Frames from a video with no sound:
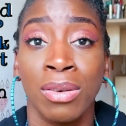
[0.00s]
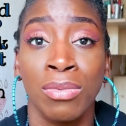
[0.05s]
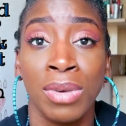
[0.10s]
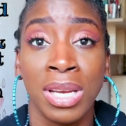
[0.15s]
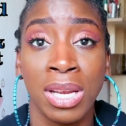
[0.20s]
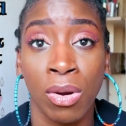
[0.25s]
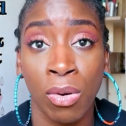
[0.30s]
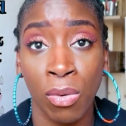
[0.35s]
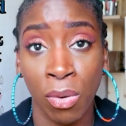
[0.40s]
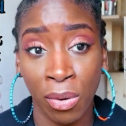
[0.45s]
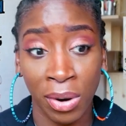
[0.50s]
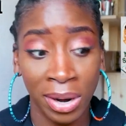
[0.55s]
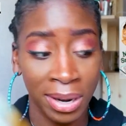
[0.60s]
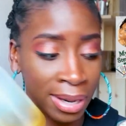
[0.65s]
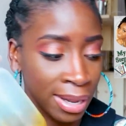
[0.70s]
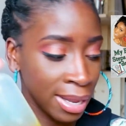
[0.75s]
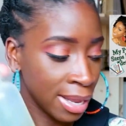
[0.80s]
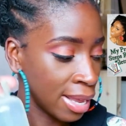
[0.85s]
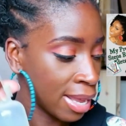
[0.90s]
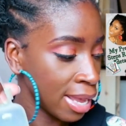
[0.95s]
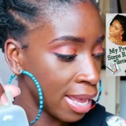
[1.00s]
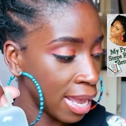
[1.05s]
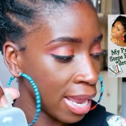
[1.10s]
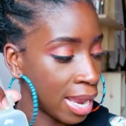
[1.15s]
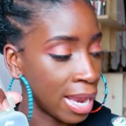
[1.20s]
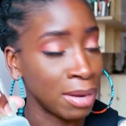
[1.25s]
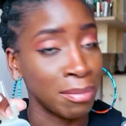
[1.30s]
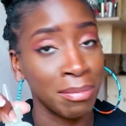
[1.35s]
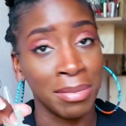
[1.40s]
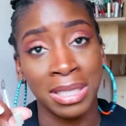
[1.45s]
with oil
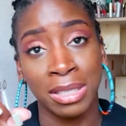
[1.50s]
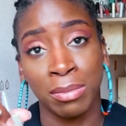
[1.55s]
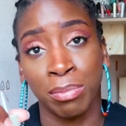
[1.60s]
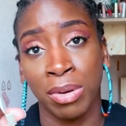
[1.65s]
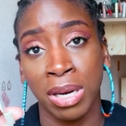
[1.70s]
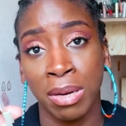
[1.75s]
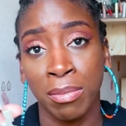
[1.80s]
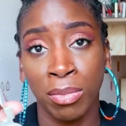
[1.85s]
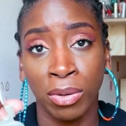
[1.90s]
and my spray